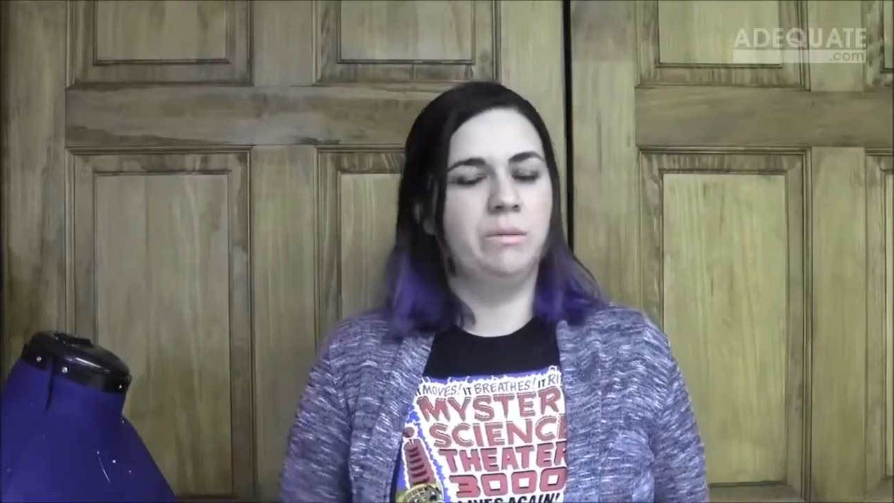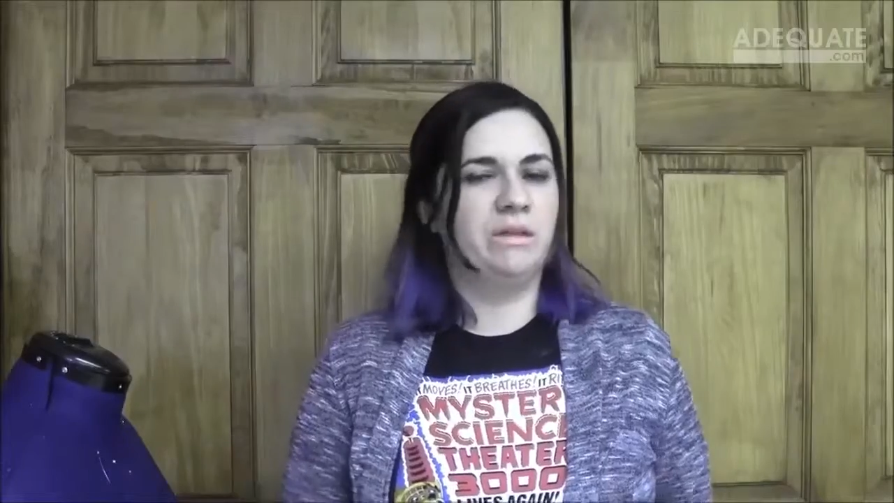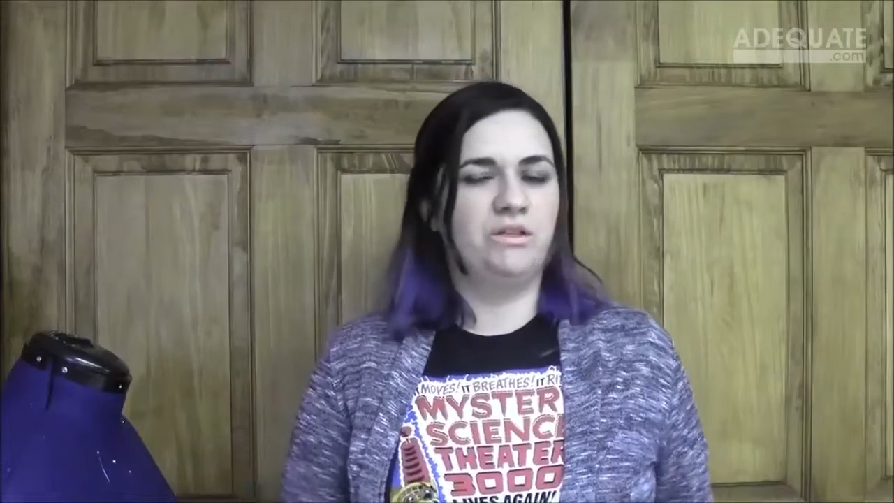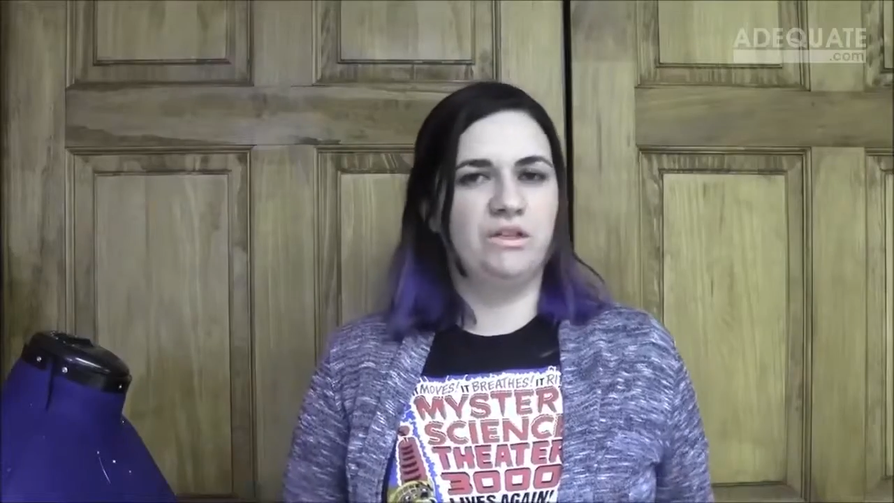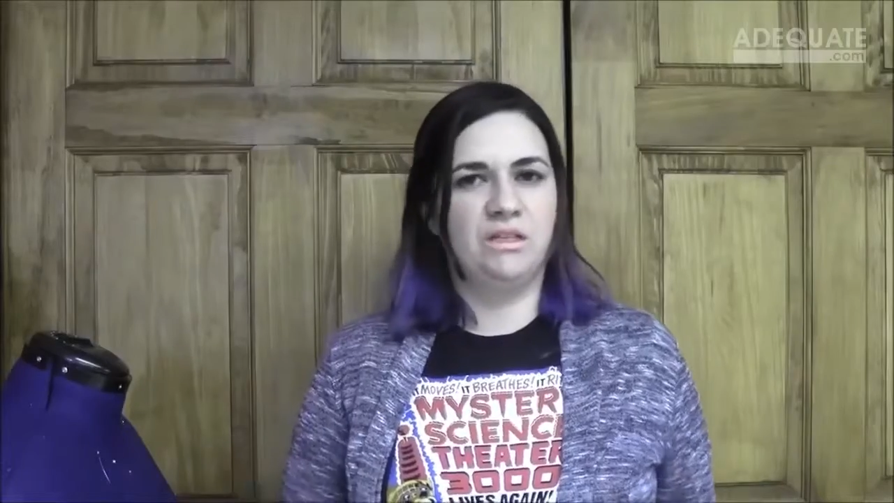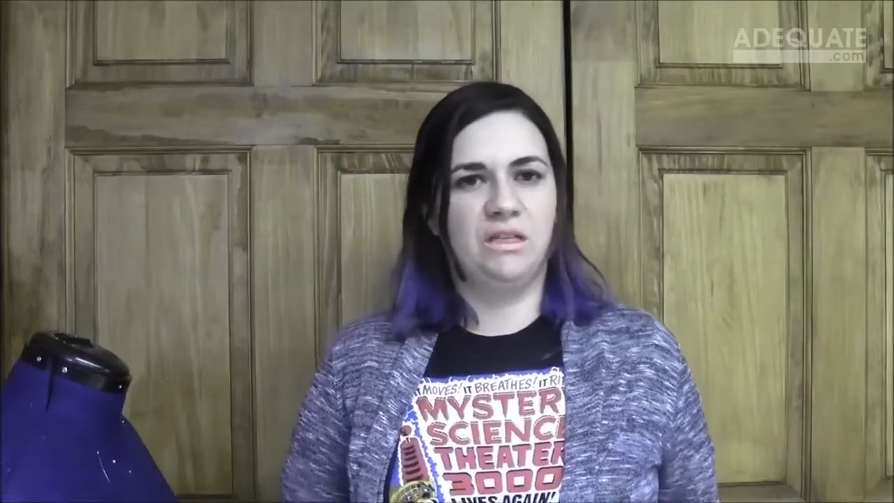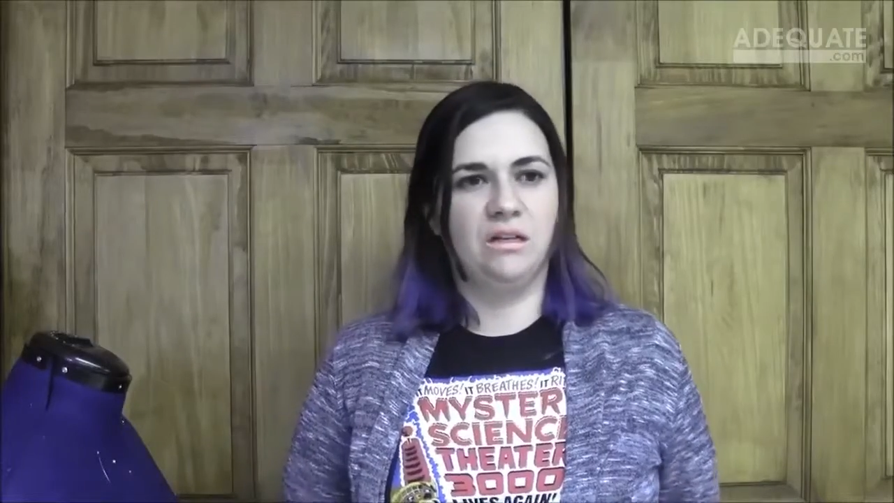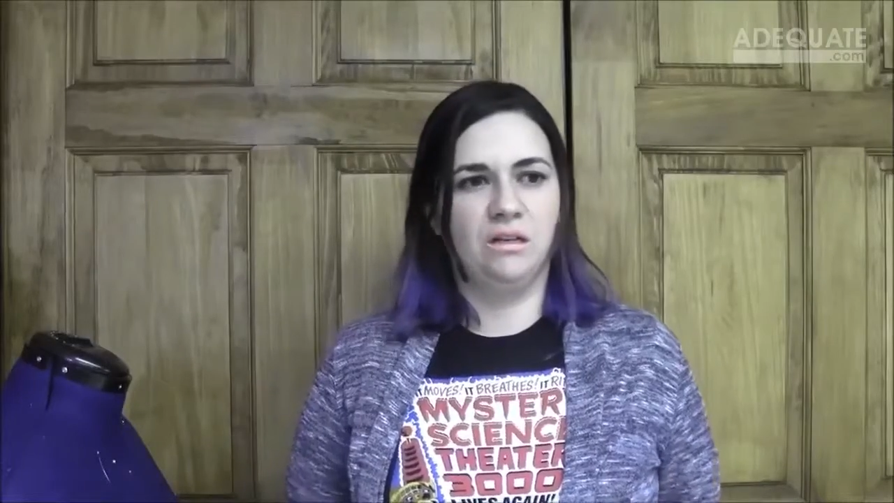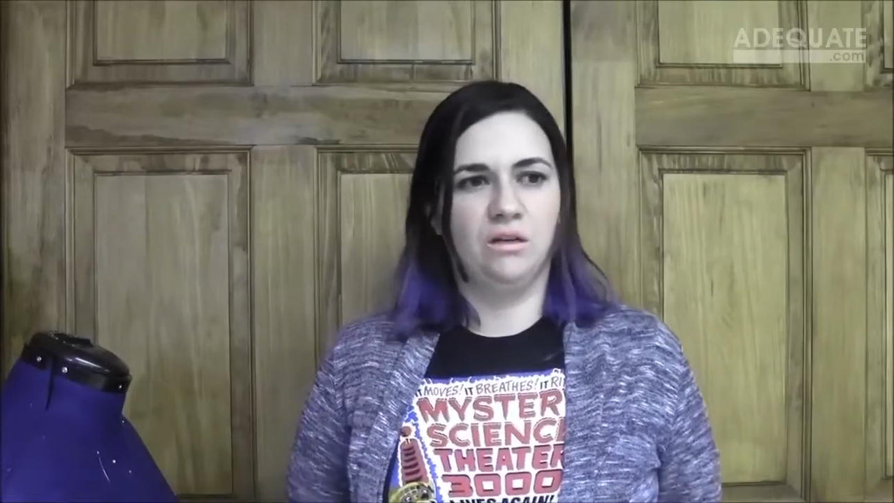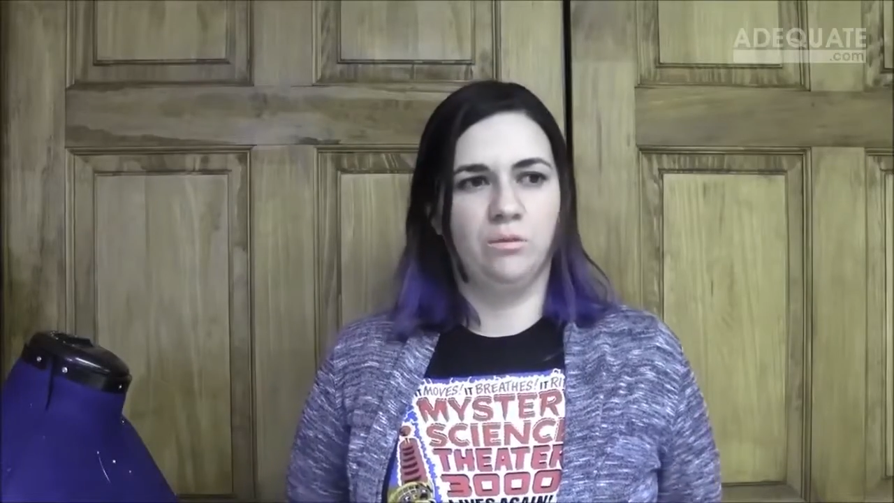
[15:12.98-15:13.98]
Maybe they just need
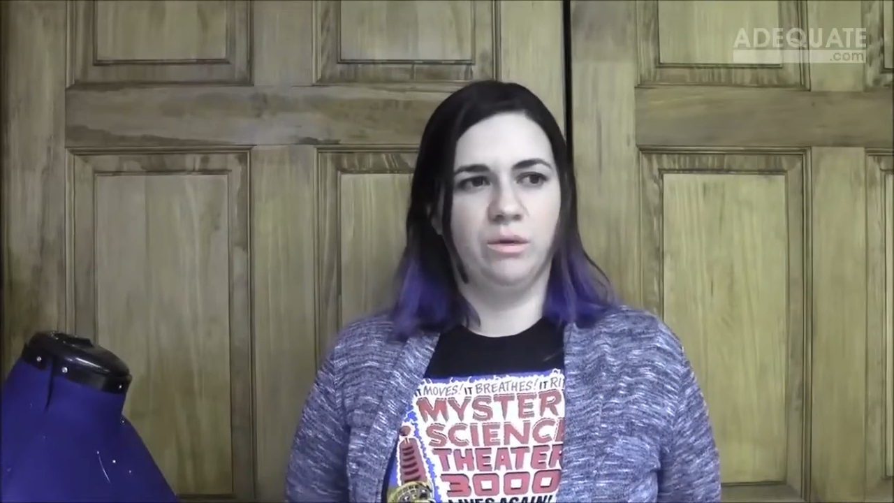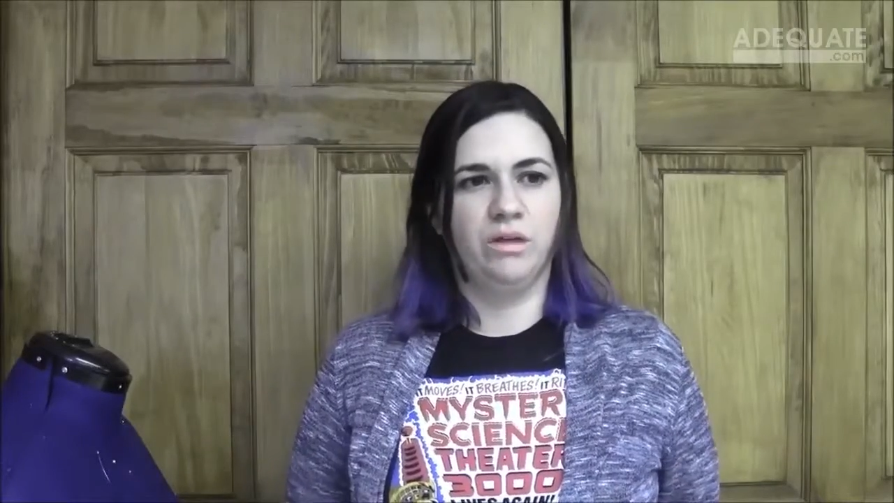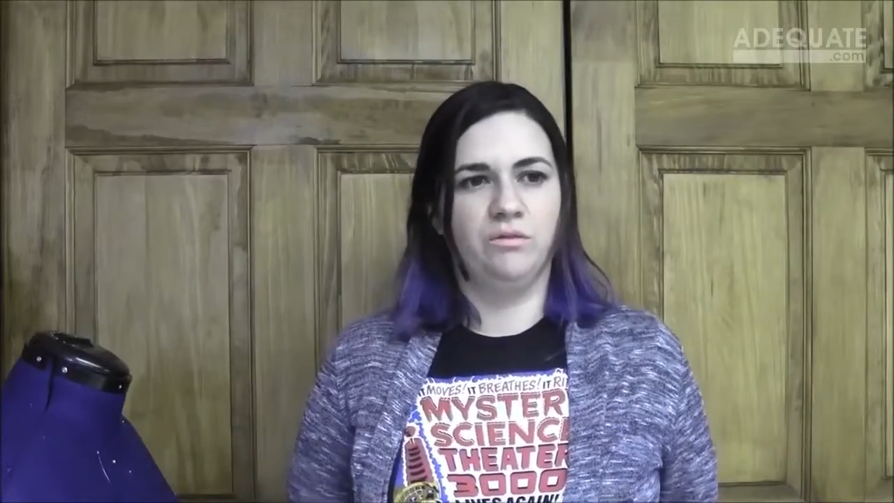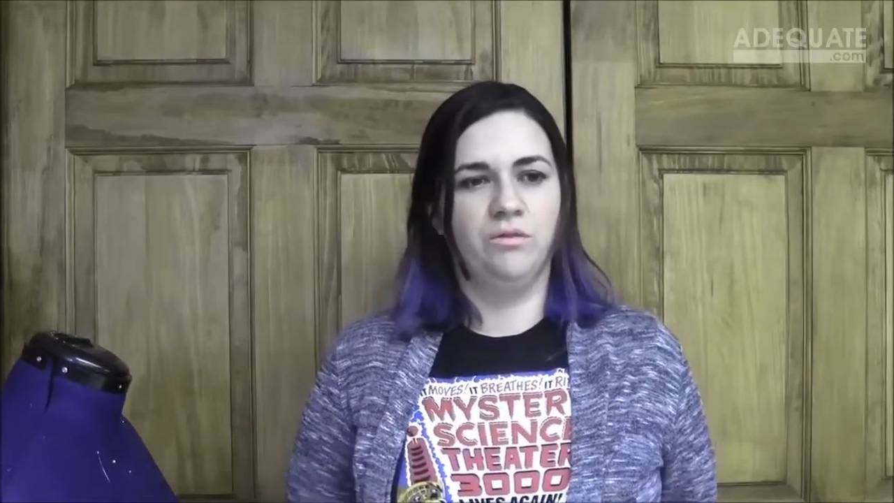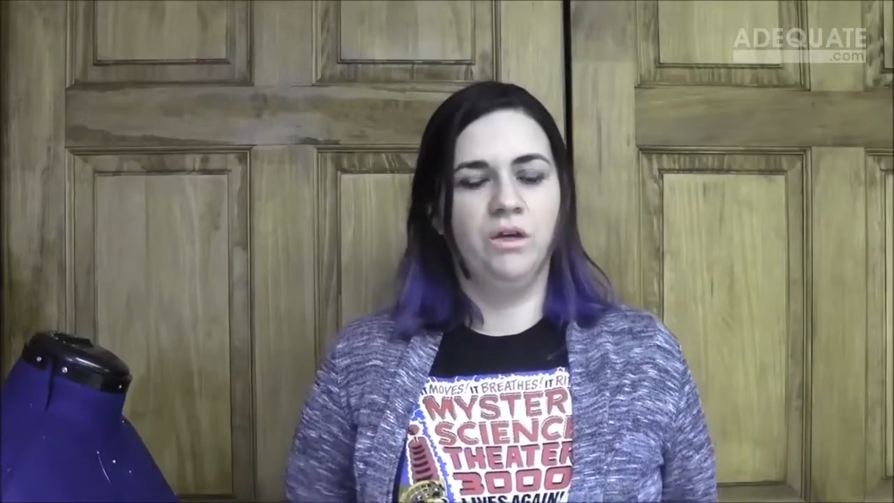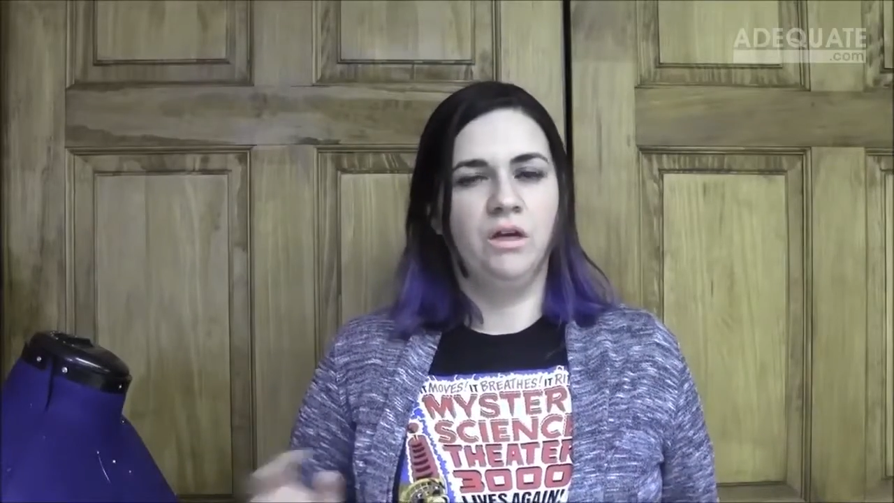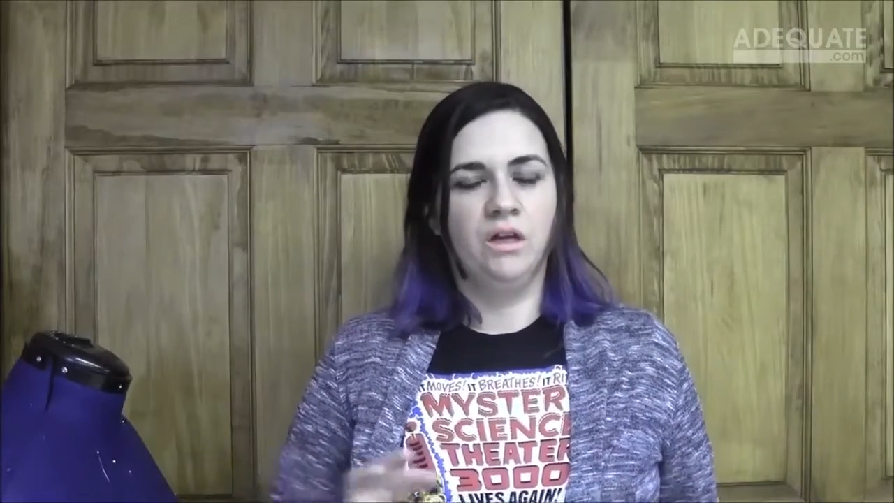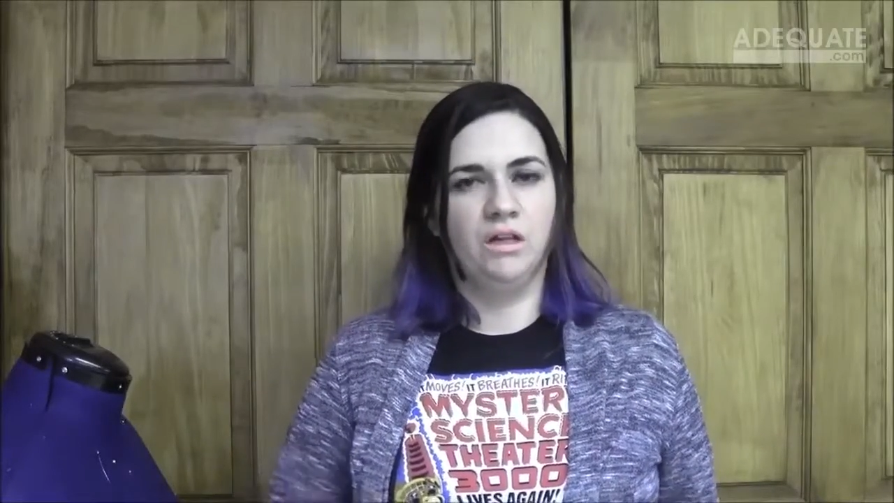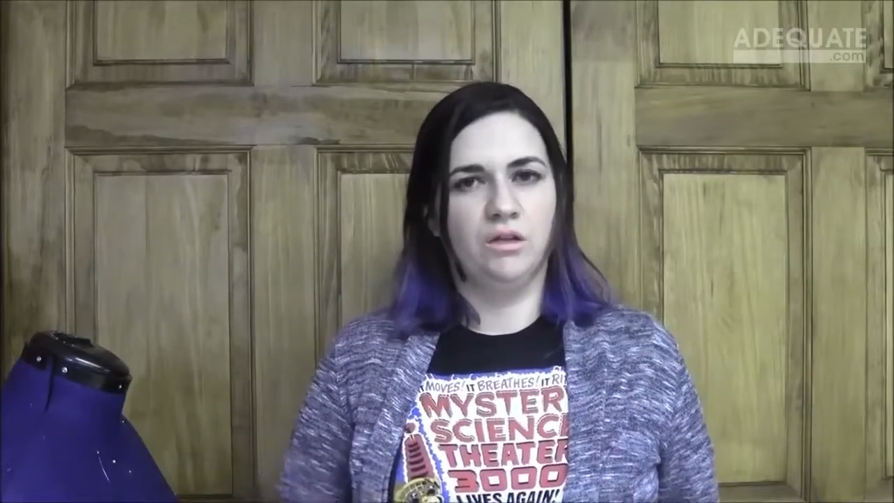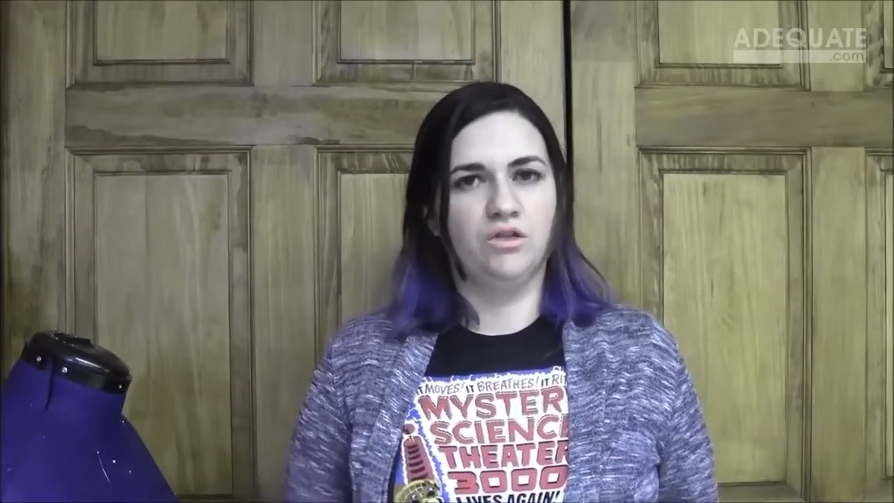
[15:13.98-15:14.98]
a
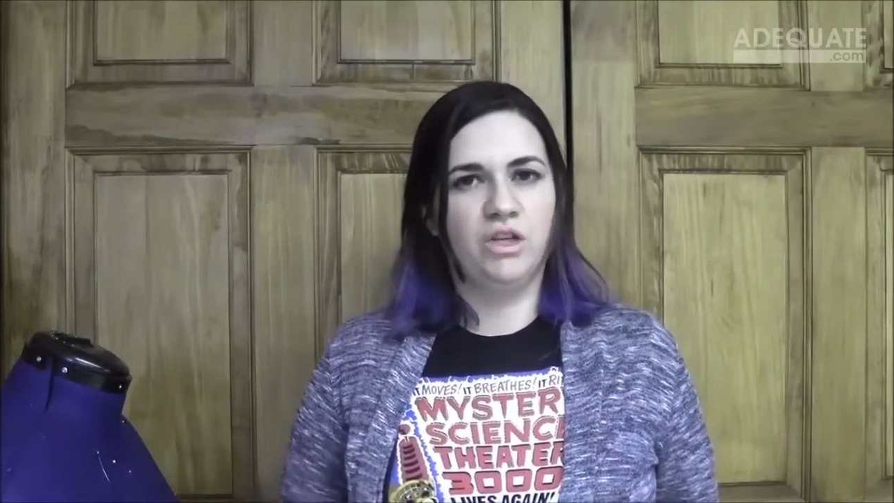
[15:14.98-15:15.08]
little